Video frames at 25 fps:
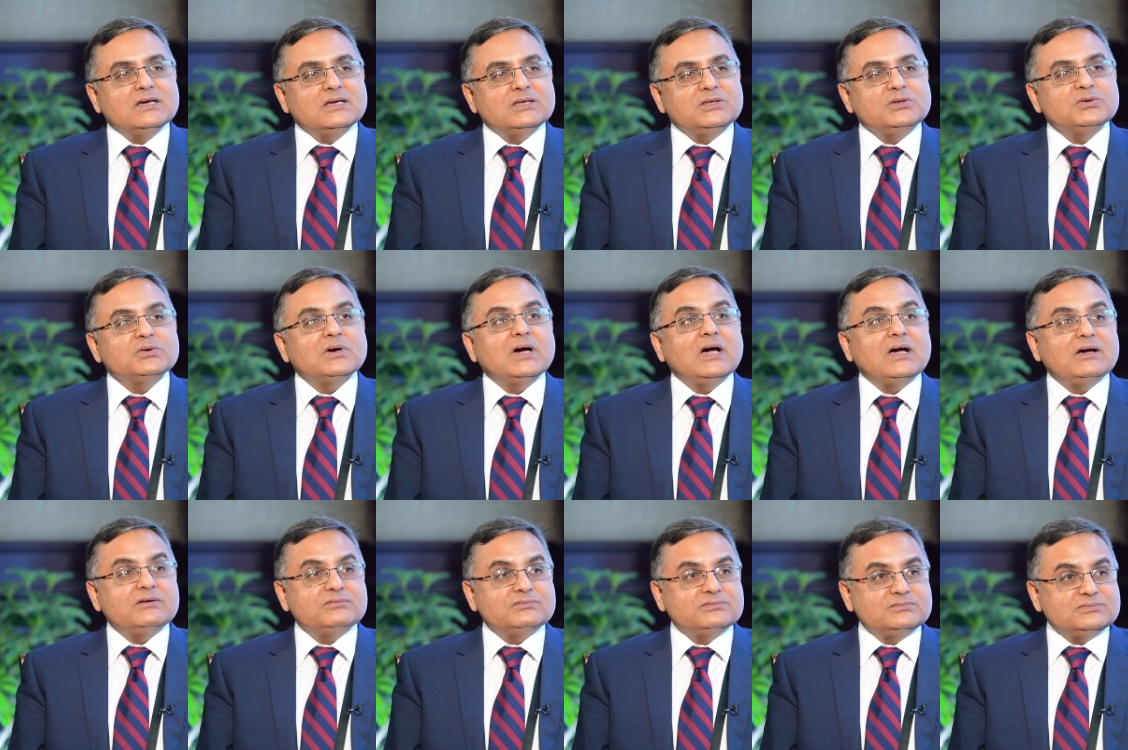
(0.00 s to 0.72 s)
You
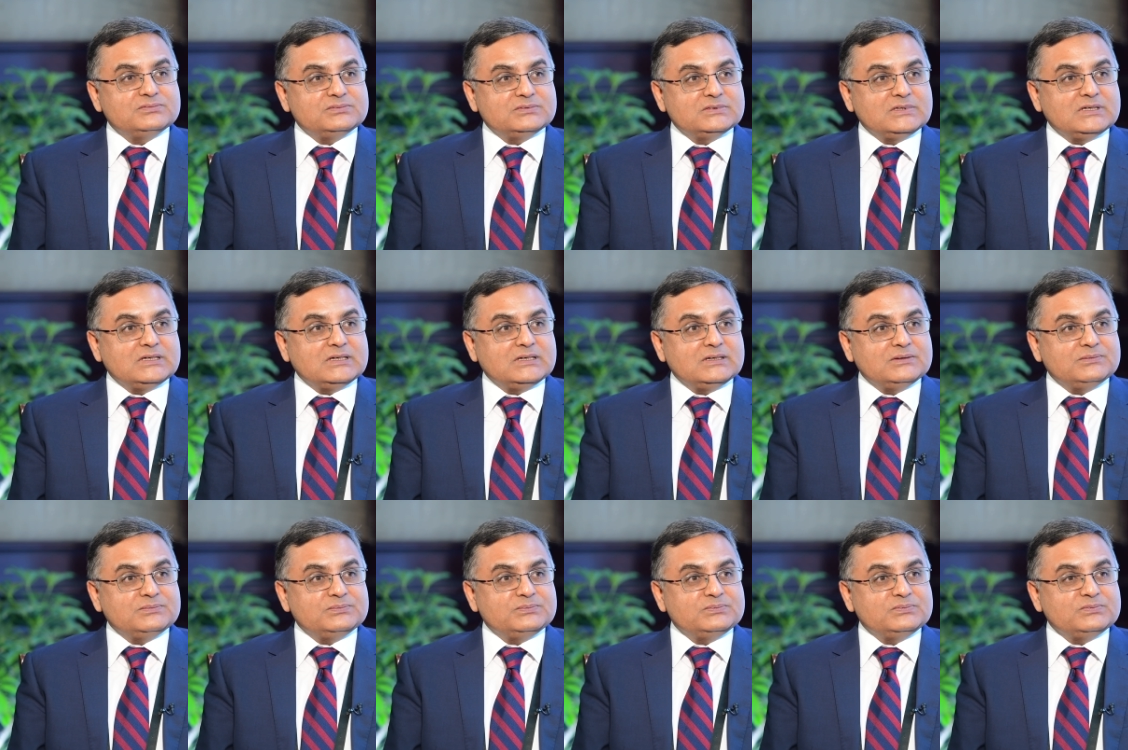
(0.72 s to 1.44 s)
have
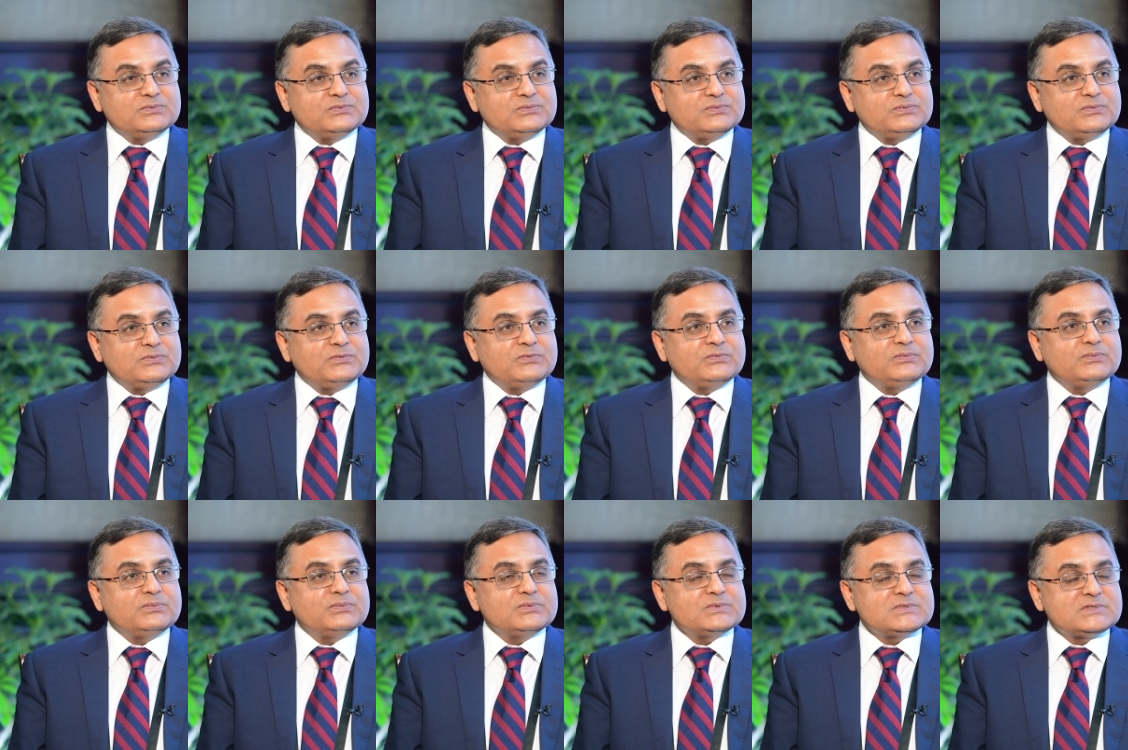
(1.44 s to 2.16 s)

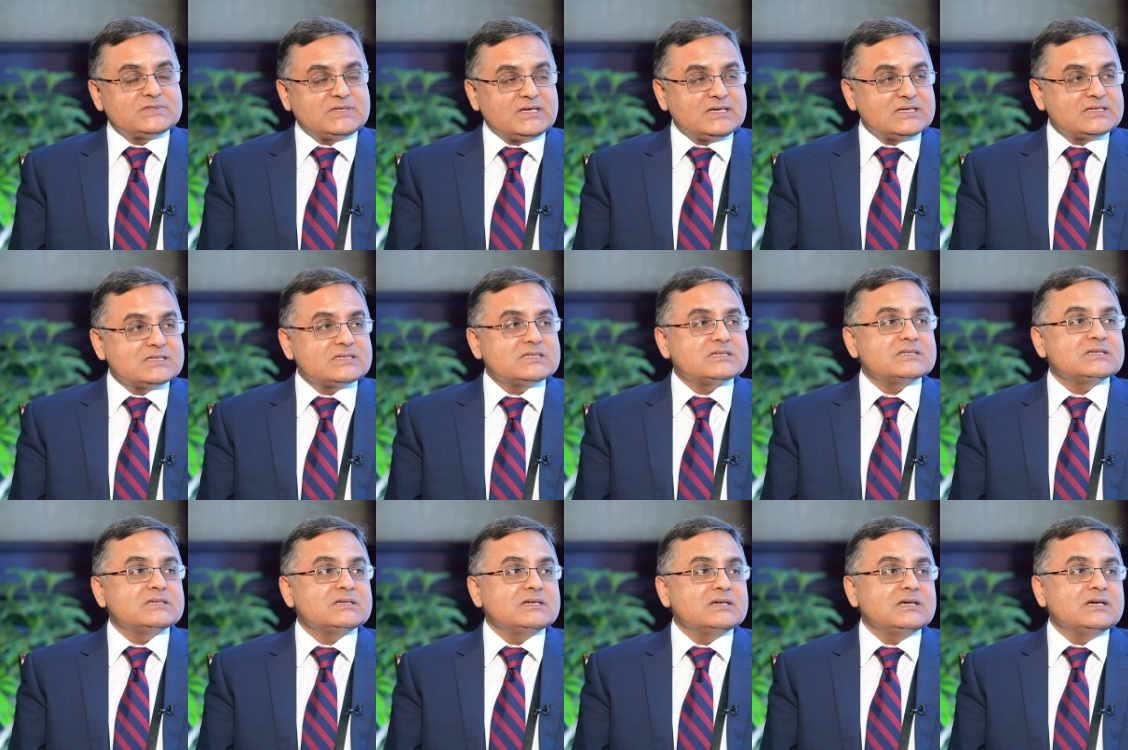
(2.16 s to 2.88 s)

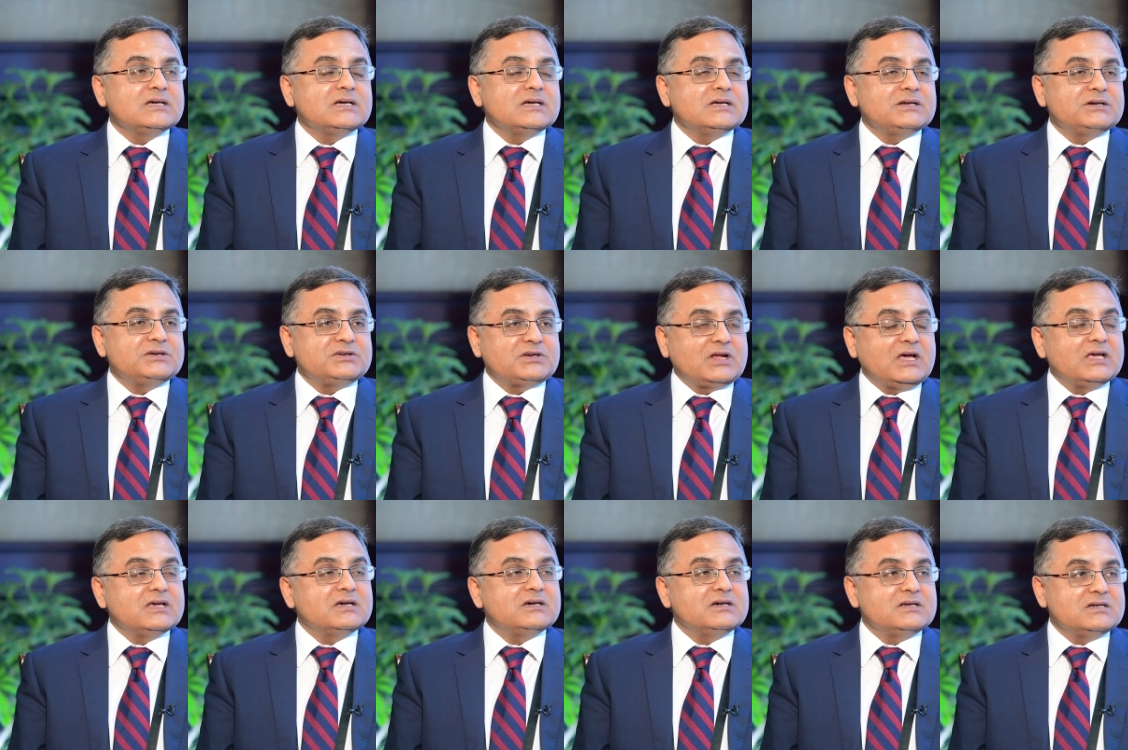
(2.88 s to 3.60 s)
6
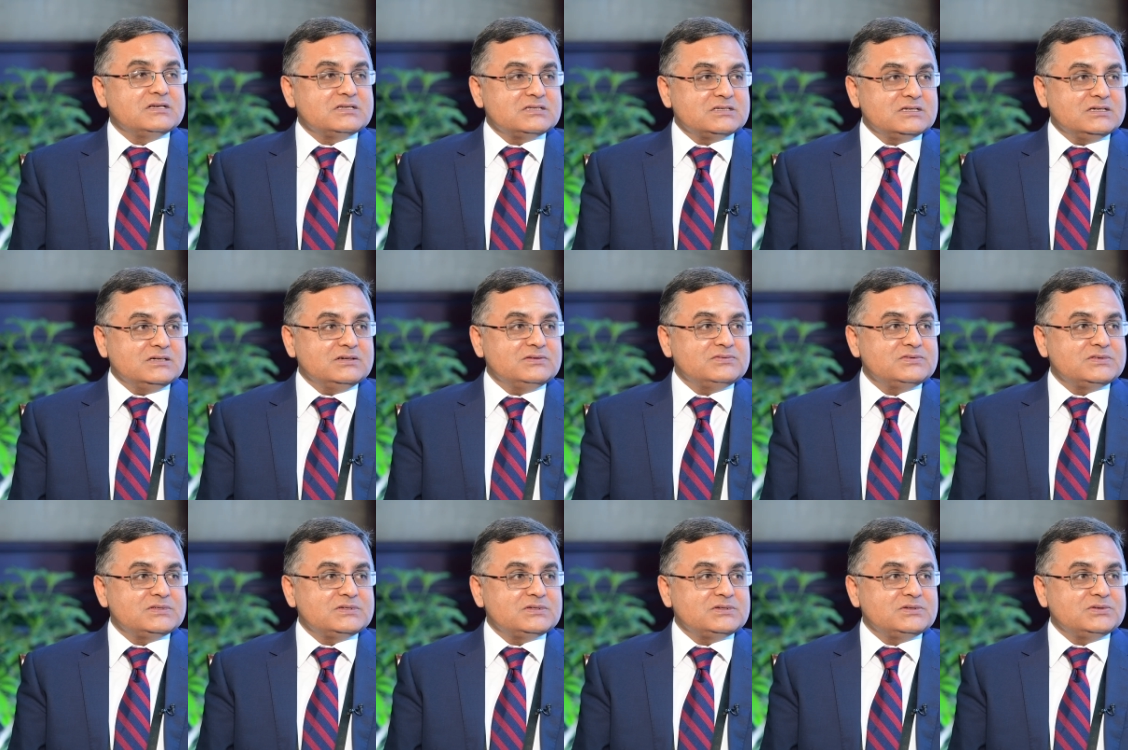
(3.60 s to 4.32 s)
tiger
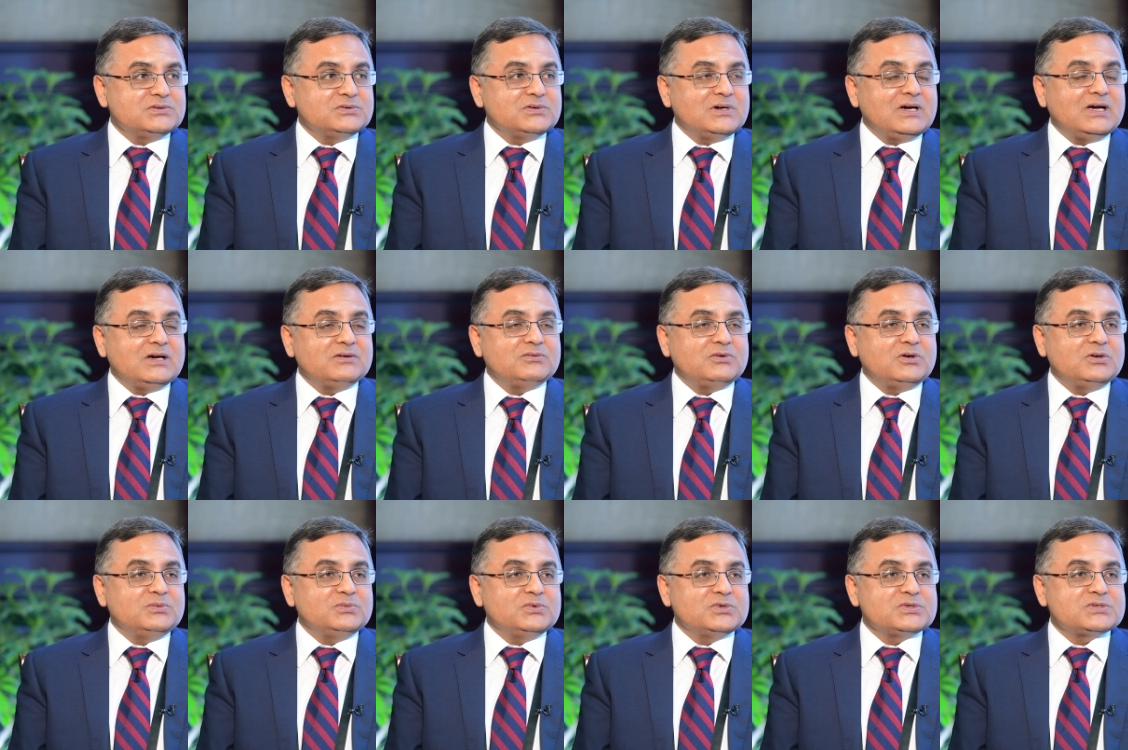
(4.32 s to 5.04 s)
reserves. You have
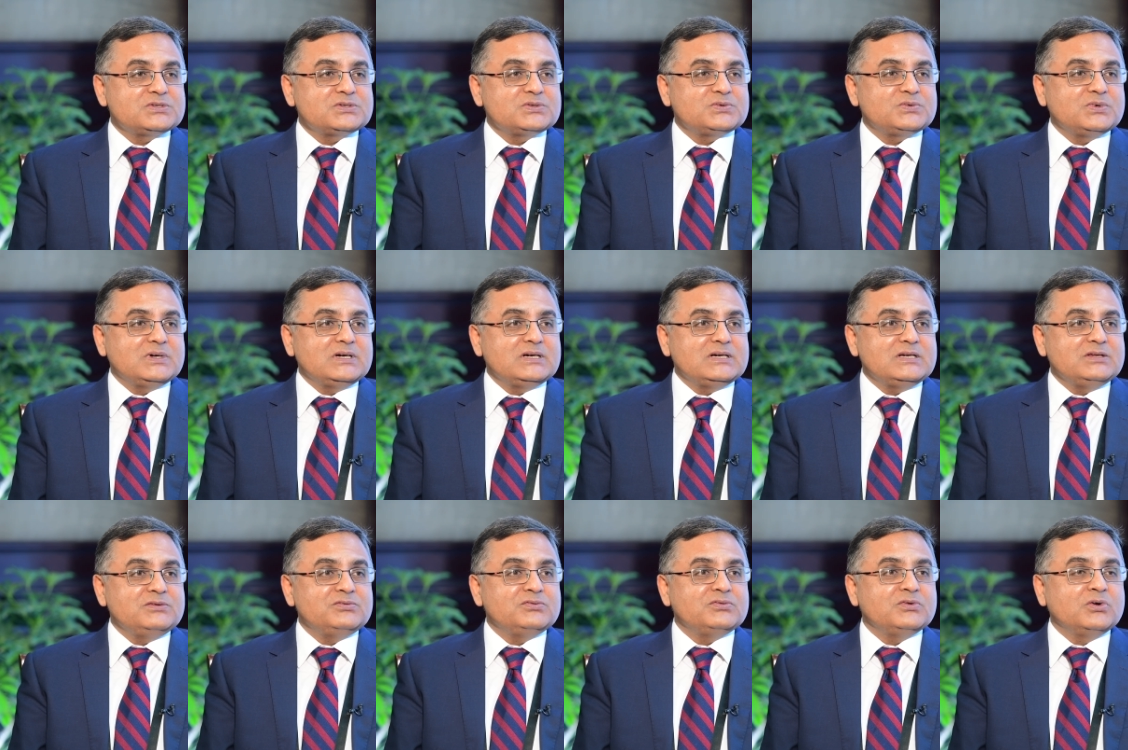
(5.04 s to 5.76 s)
almost
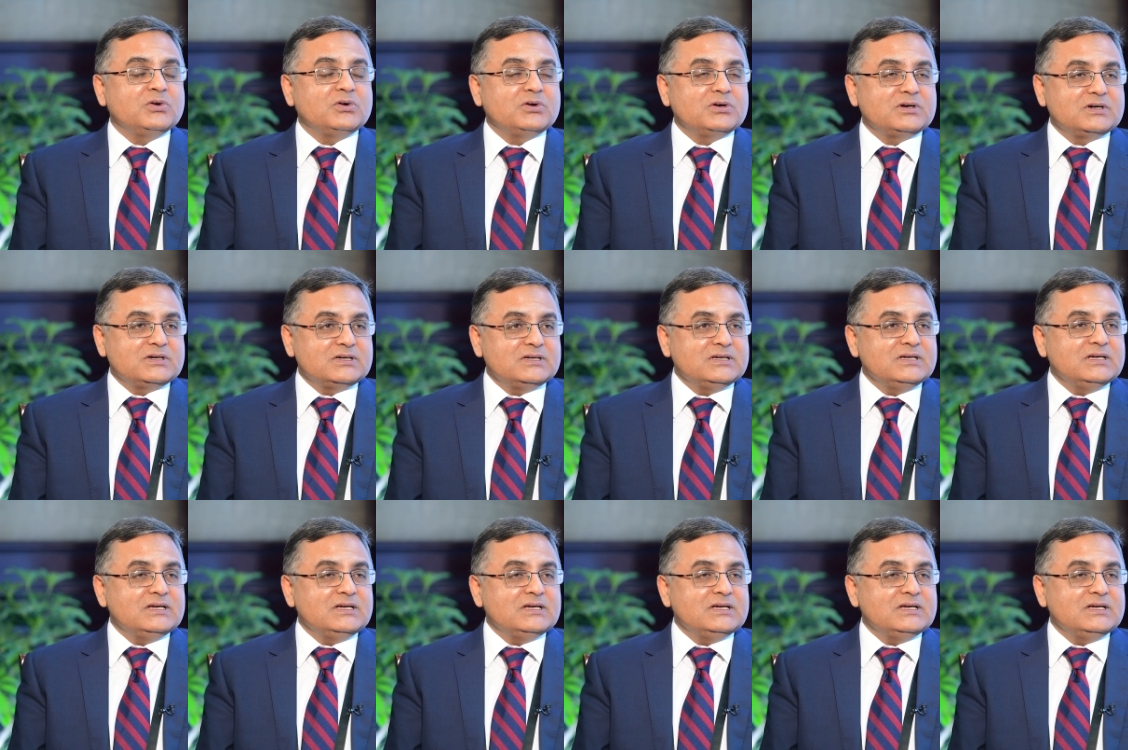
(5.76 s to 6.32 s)
24